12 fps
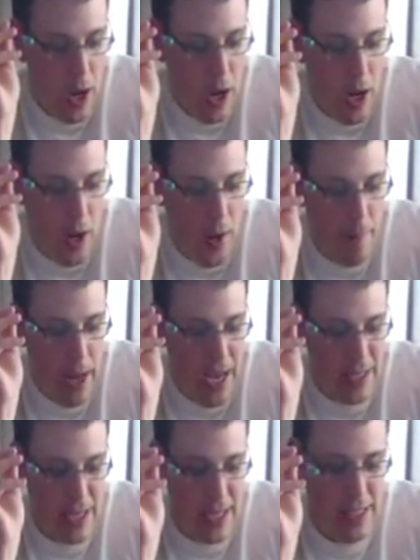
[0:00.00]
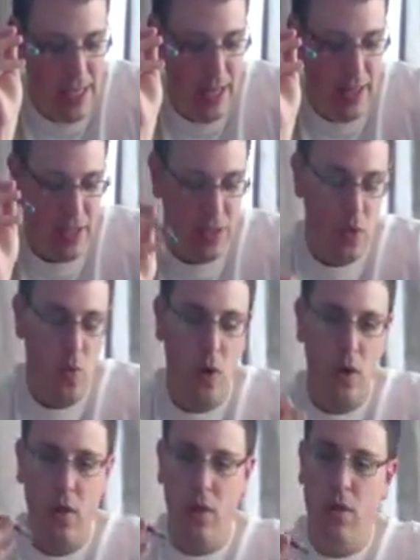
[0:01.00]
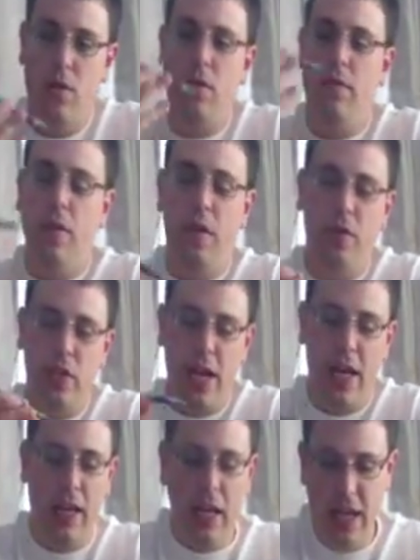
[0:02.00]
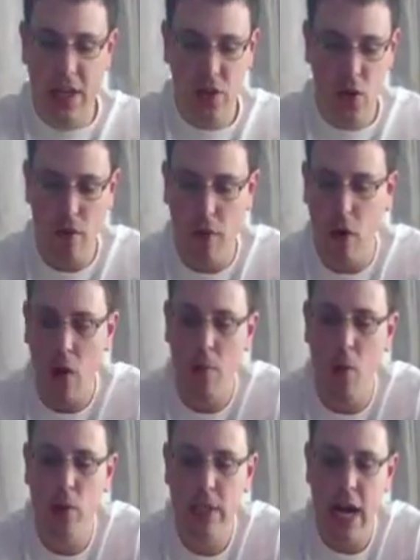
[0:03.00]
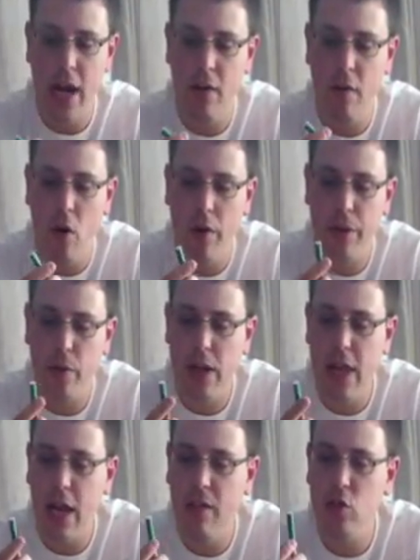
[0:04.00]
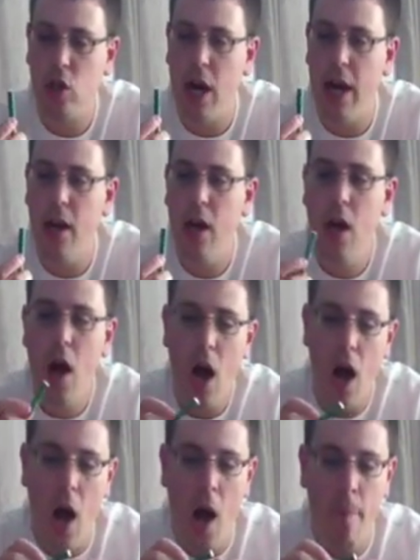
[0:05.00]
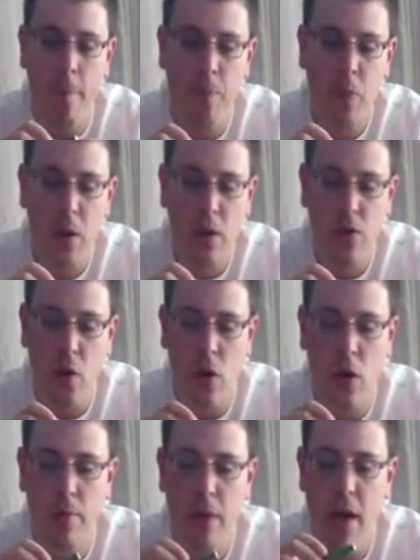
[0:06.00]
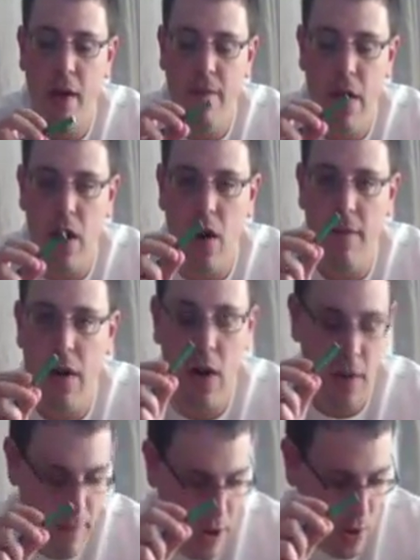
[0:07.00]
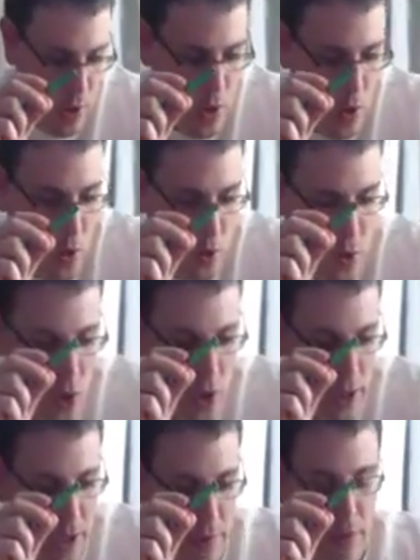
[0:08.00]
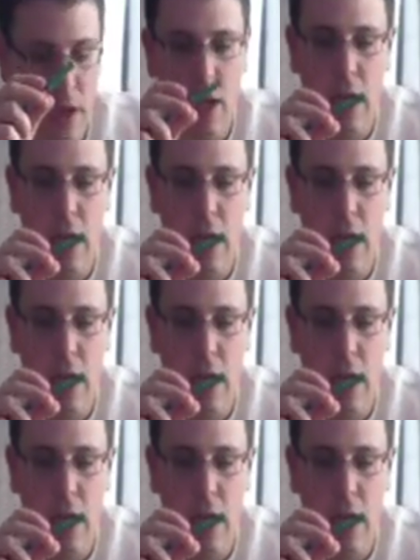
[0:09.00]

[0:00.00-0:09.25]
As I said, this is one of the flavors that I like so far the most out of all three that I've tried. So it could be a very, very, very good alternative.